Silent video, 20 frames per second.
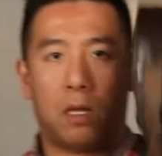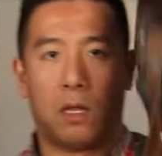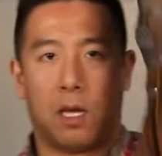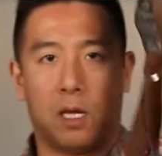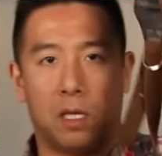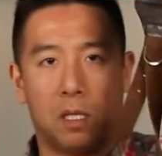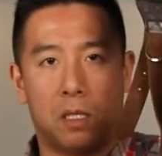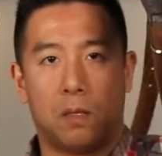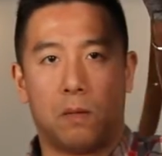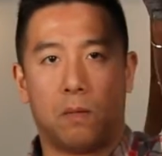
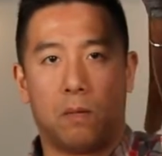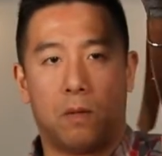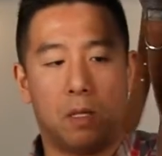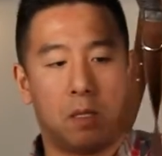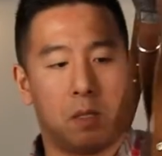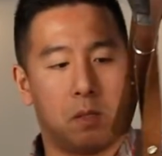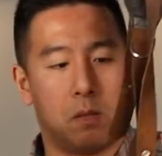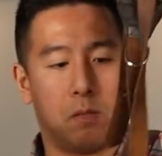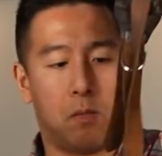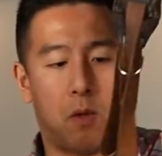this
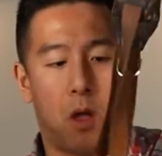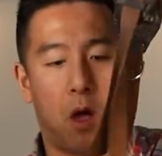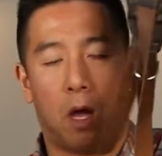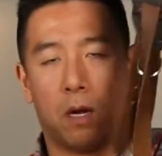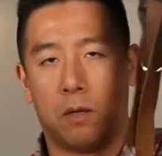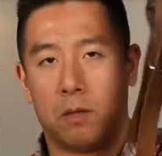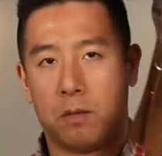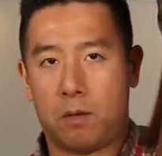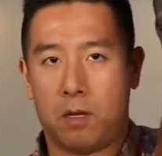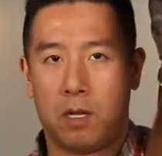is
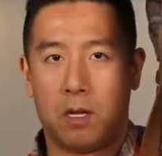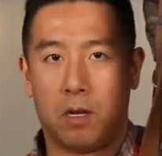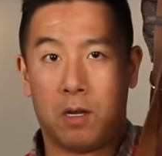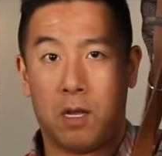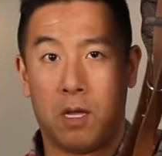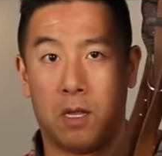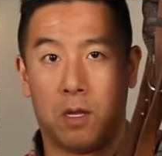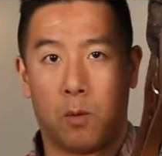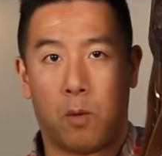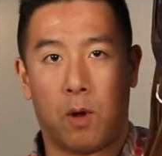not,
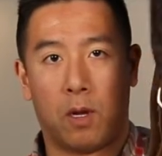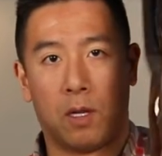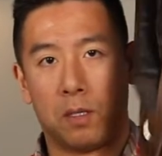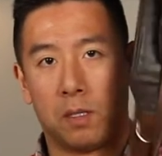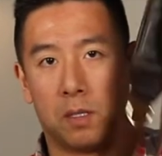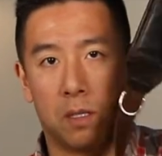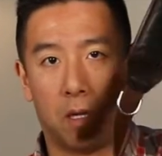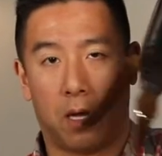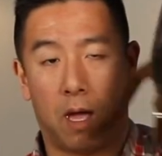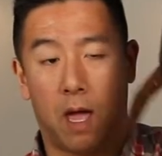neither one,
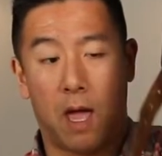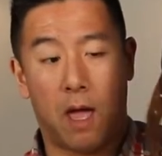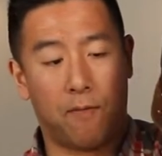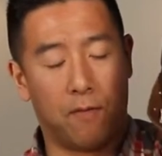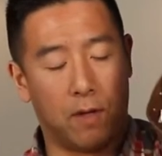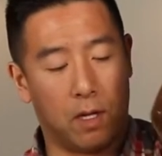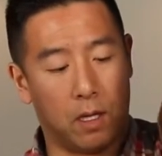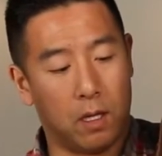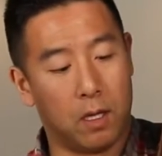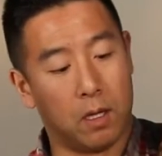this is a
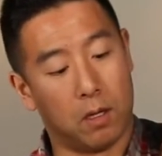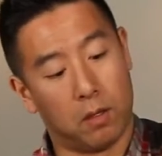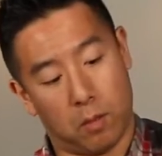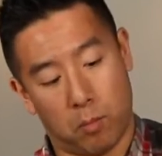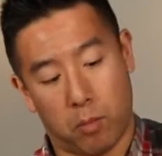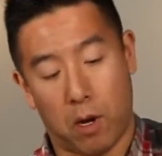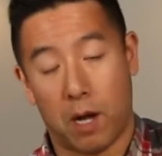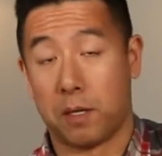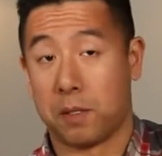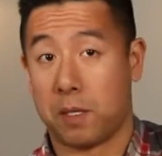heavy, the
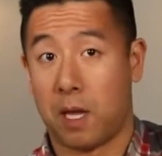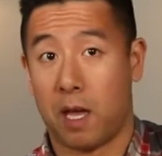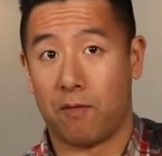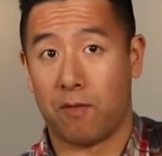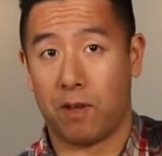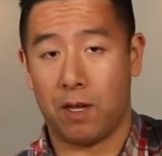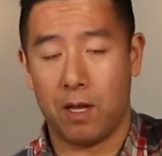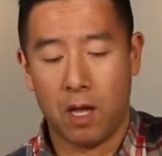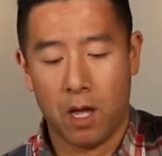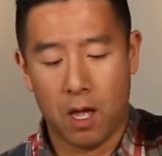brand is
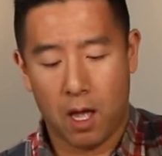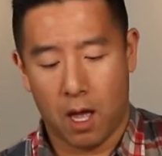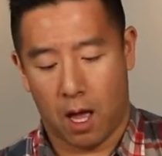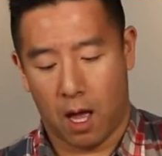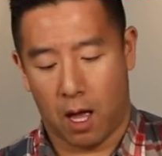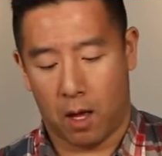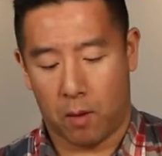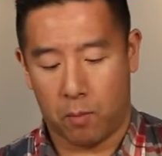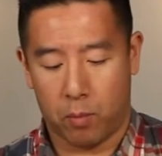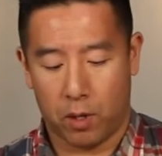heavy,
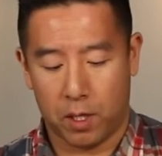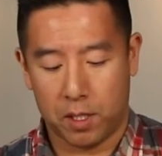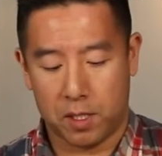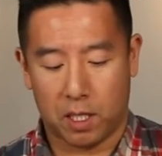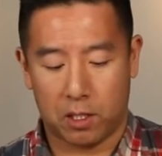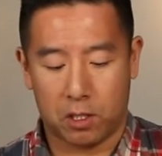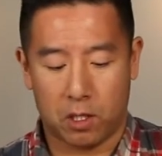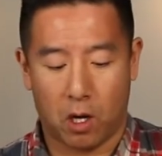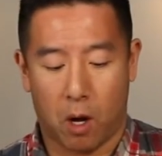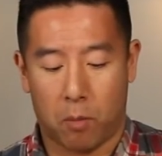but
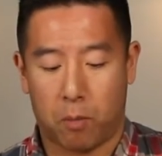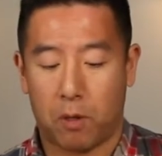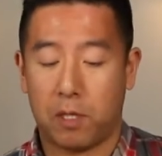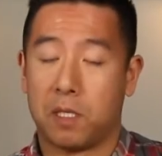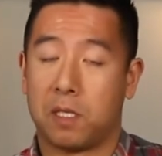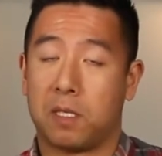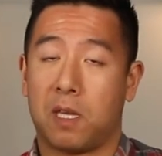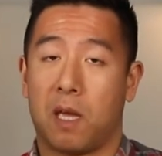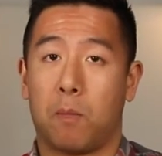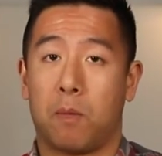essentially operates
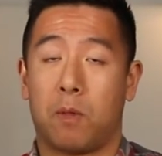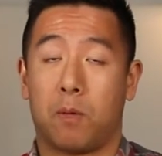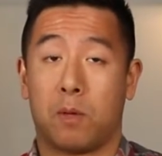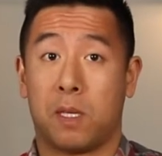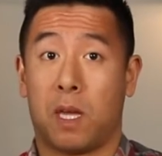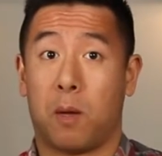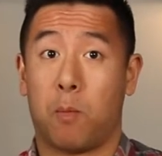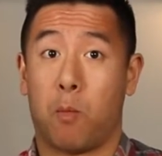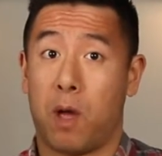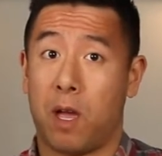the
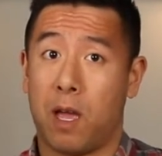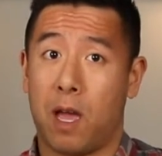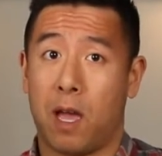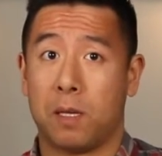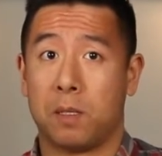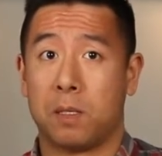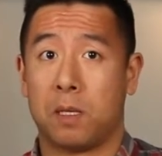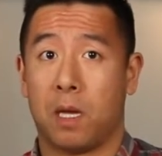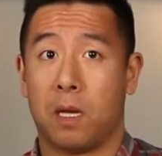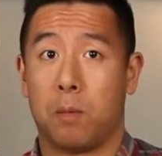same way
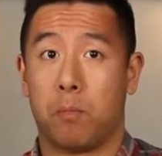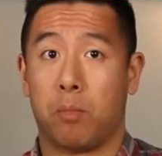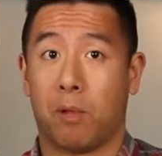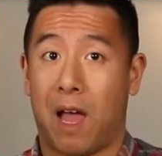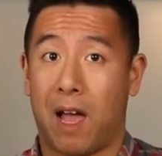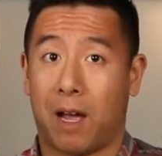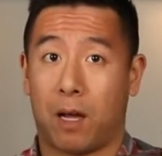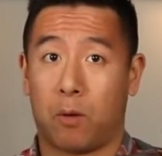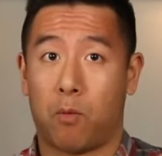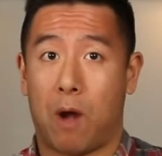as a
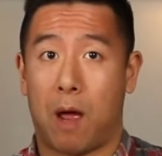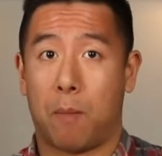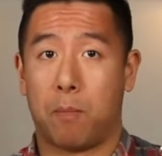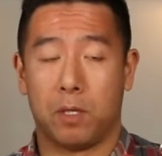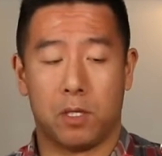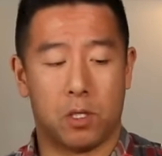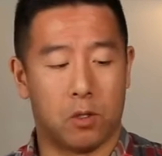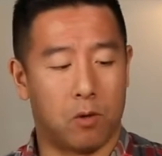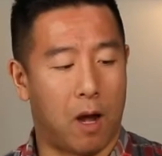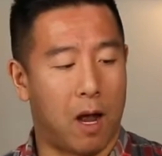
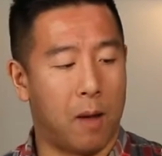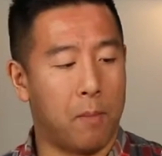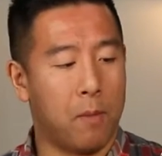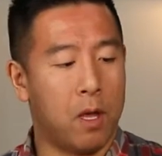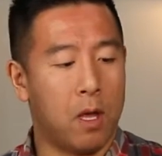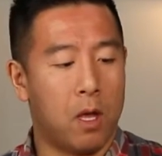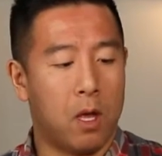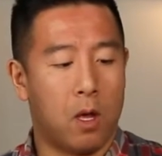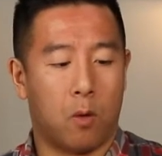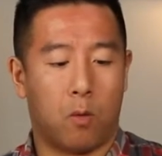Blackrapid strap,
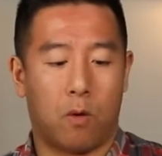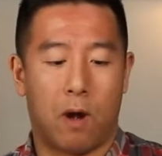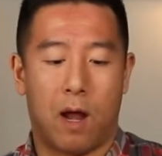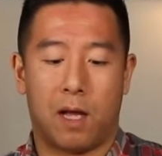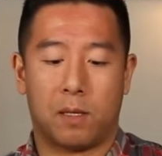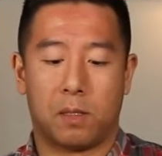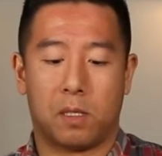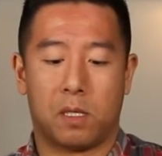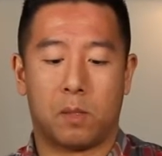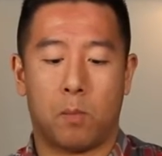where it
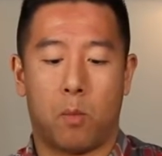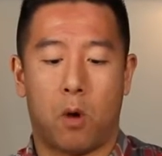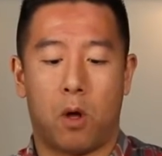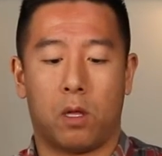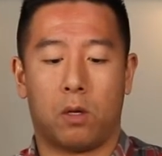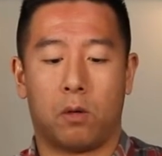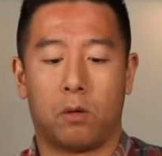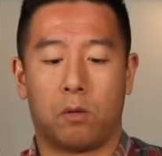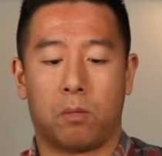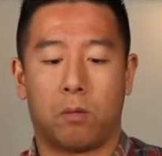has a
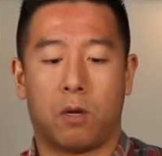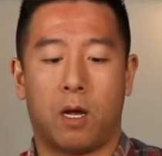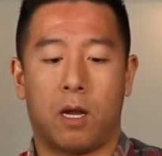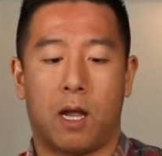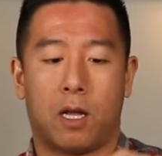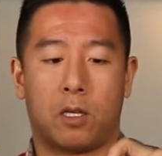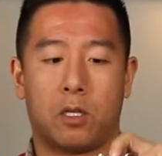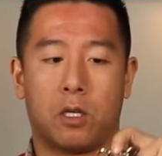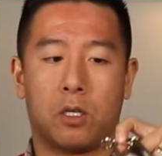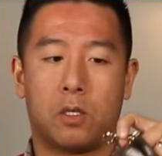small little
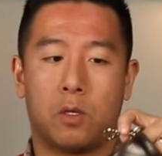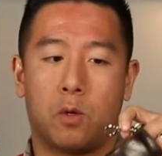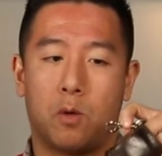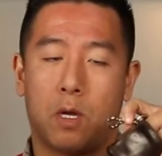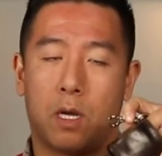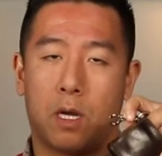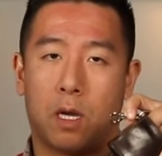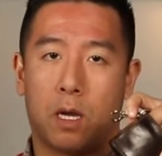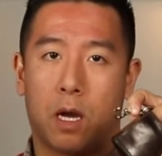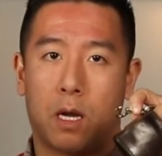connector so
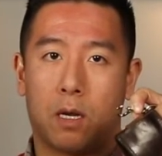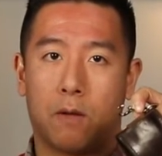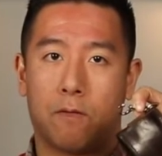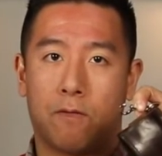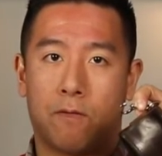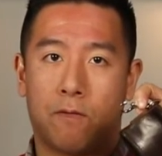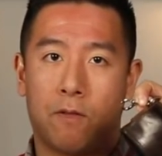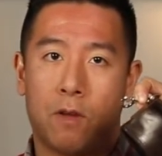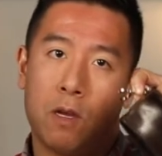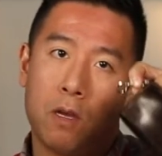you can kind
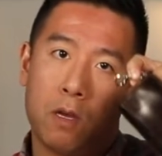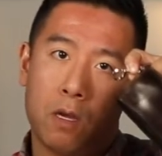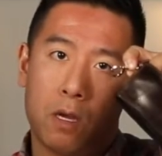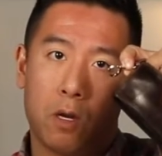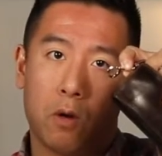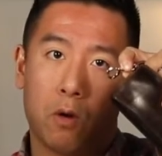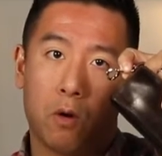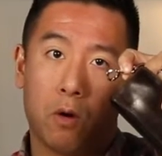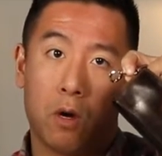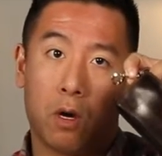of,
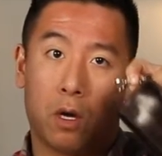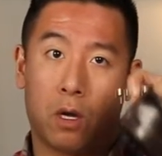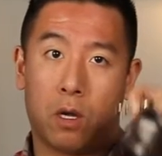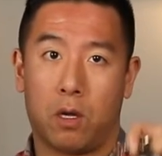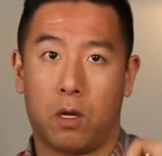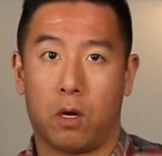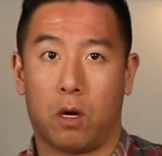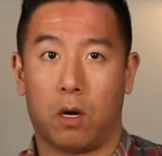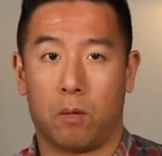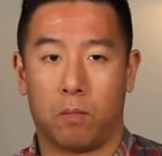hook
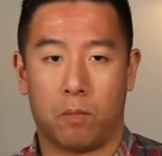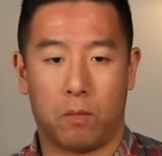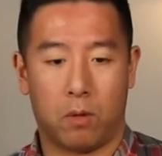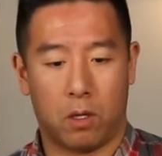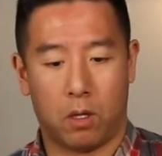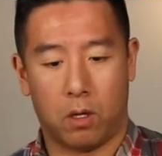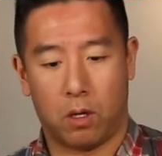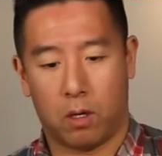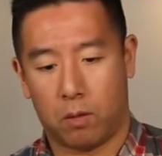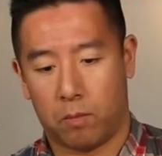
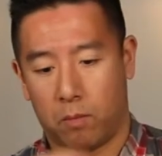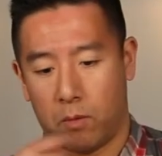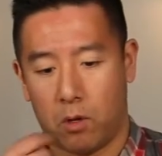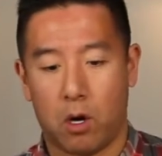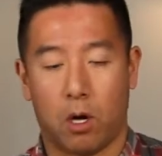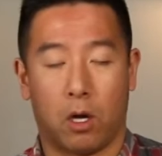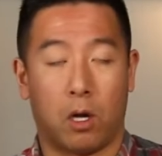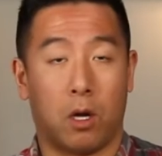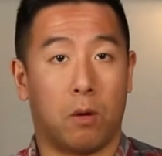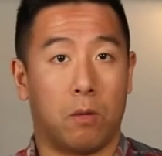your
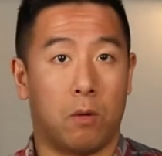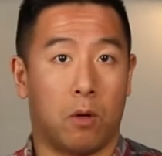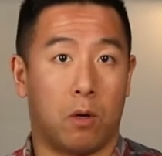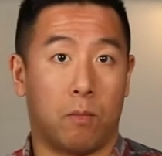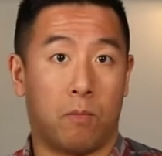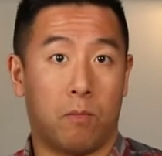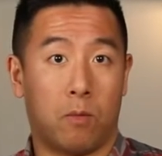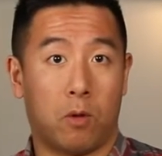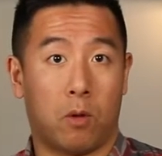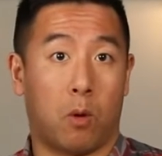
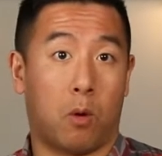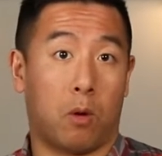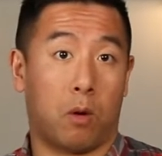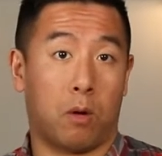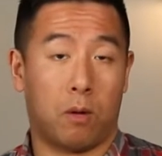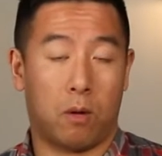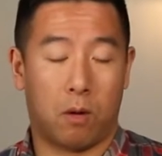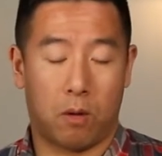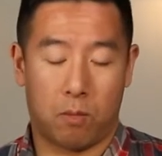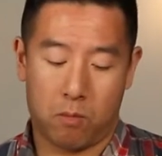hook
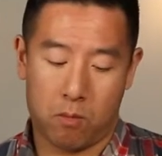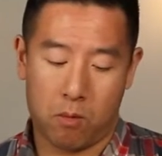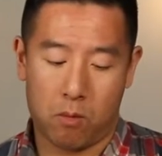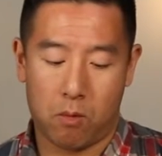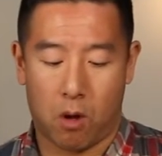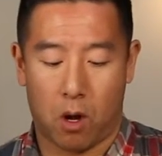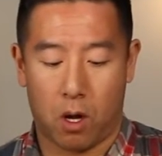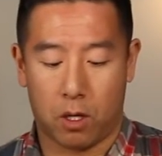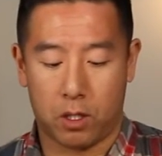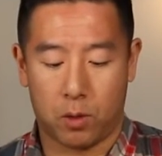or
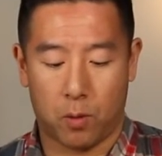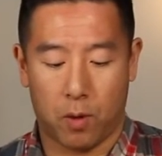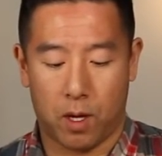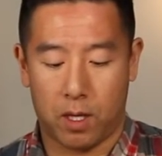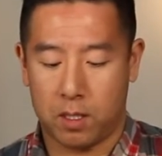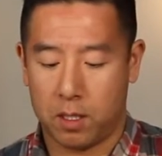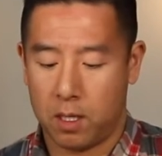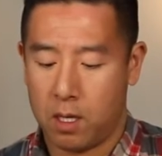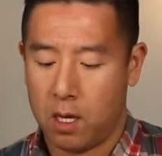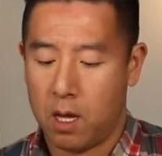onto
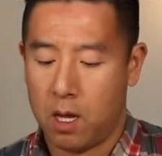it.